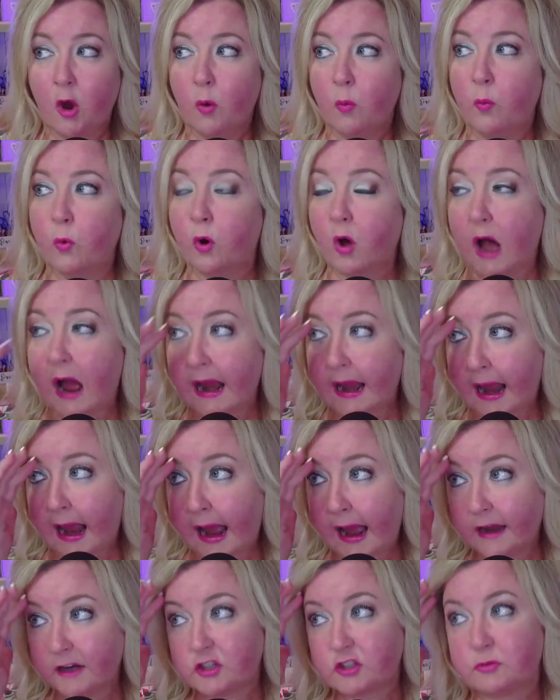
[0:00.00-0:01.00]
Well, I
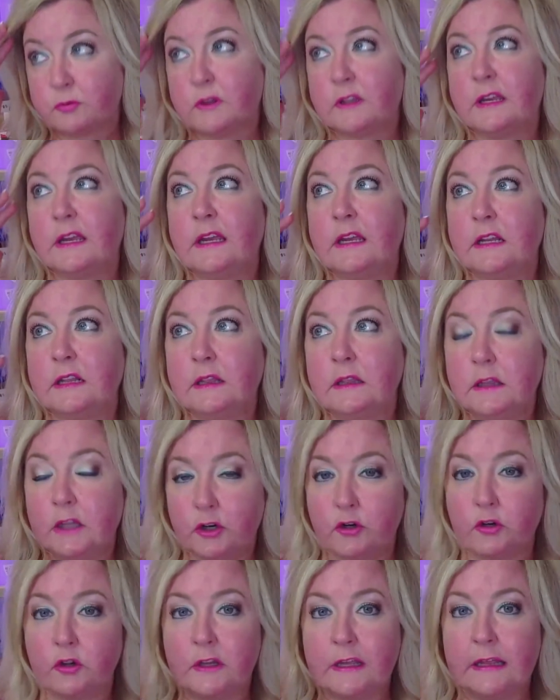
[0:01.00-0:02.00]
actually
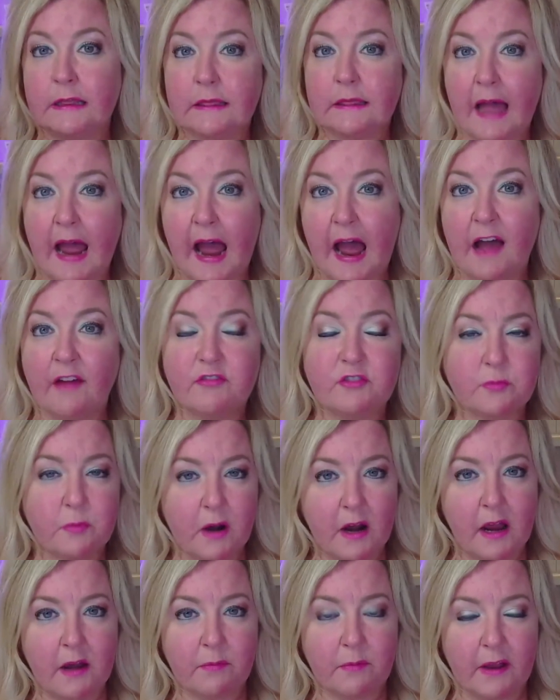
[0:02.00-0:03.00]
literally laughed
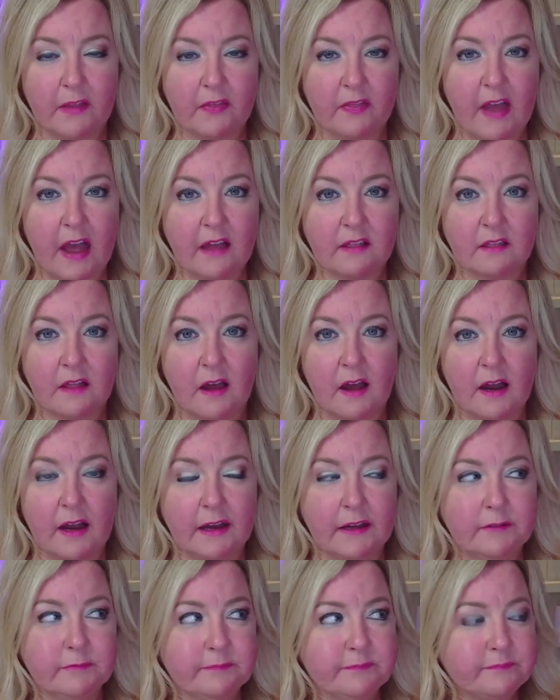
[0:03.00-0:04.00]
when I read that
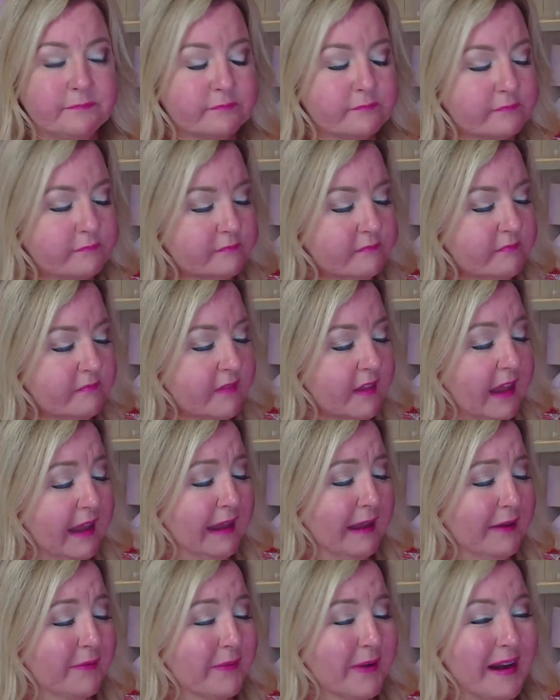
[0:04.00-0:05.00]
line.
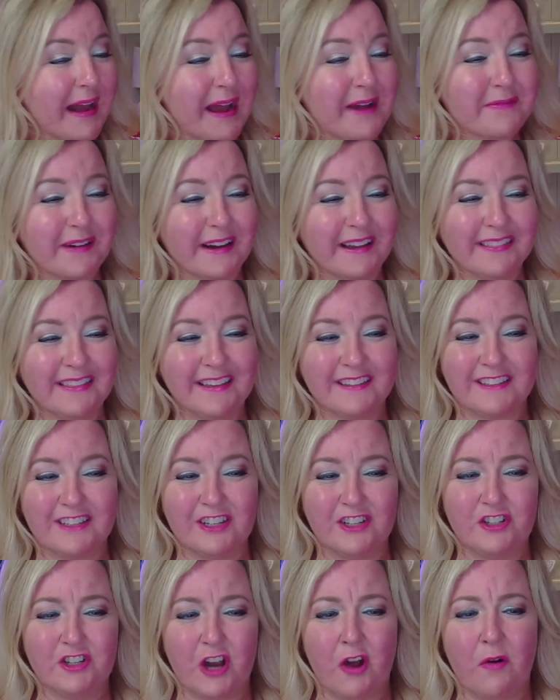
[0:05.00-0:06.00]
And when I read this
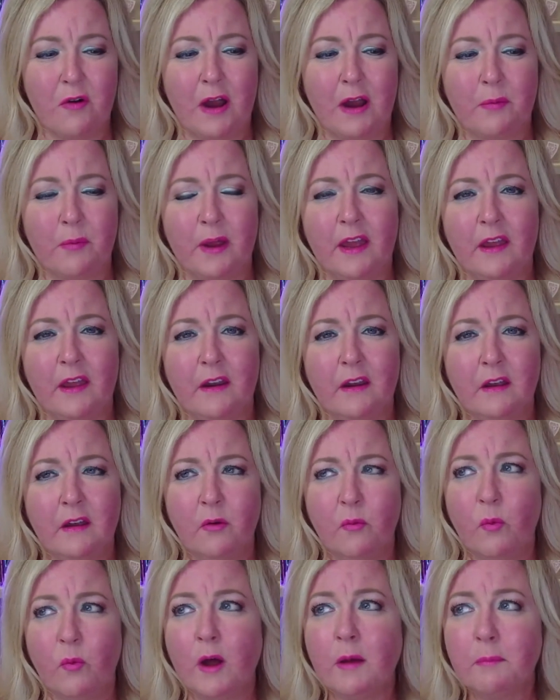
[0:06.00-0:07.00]
to Joe, I went,
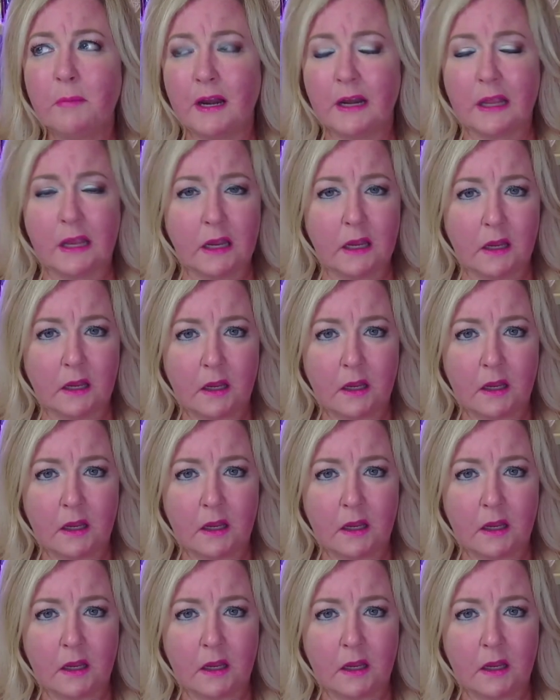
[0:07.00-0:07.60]
what money?